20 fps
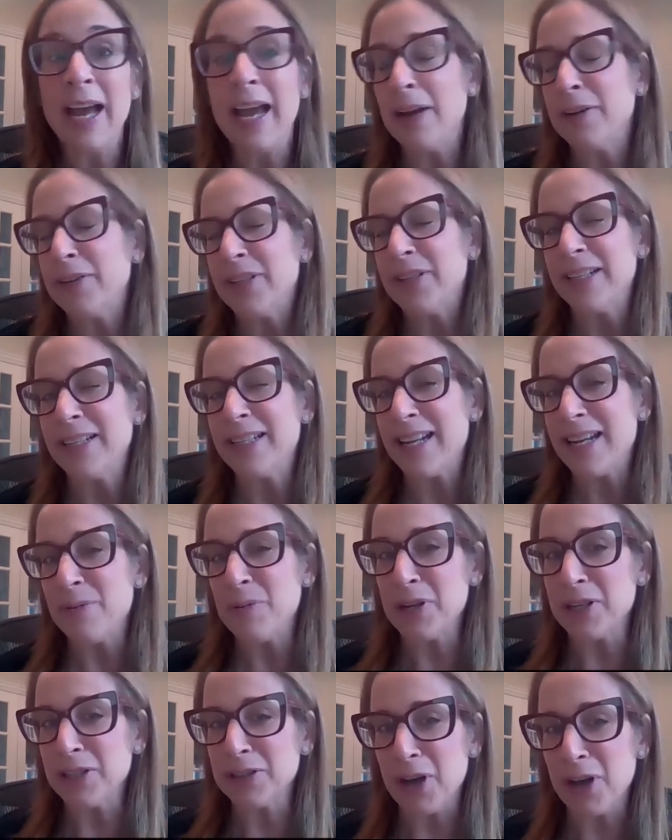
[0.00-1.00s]
And today
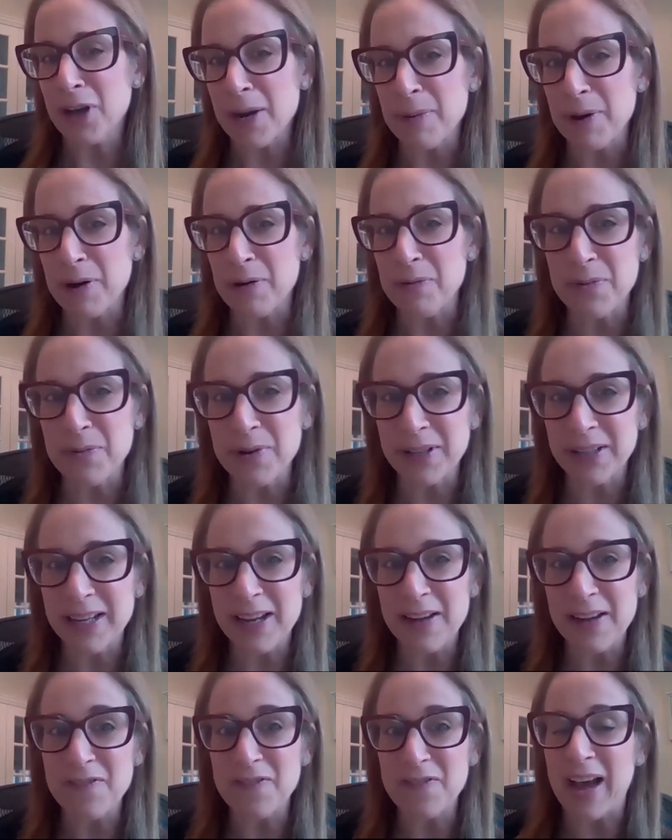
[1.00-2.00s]
we're going to talk about a
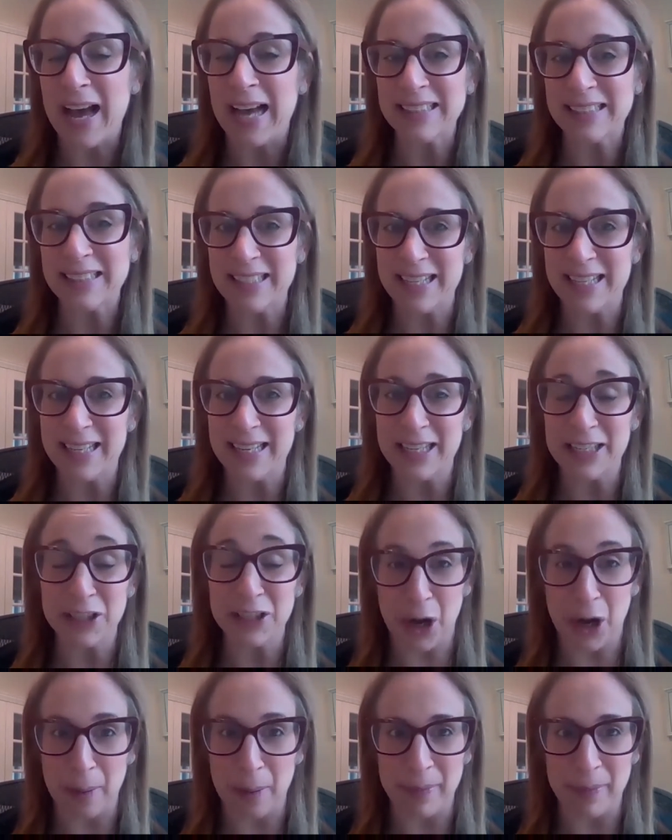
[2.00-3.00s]
really fascinating
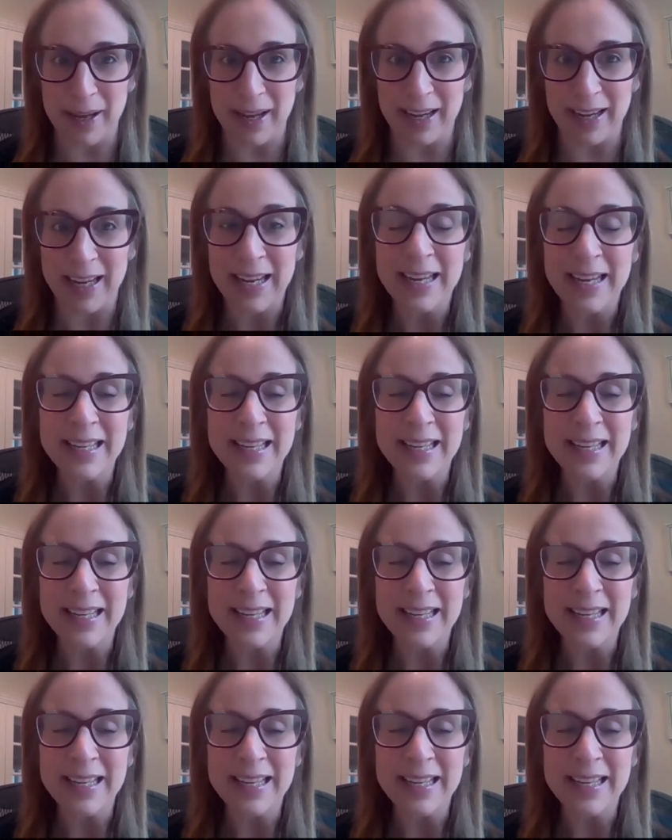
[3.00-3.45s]
topic.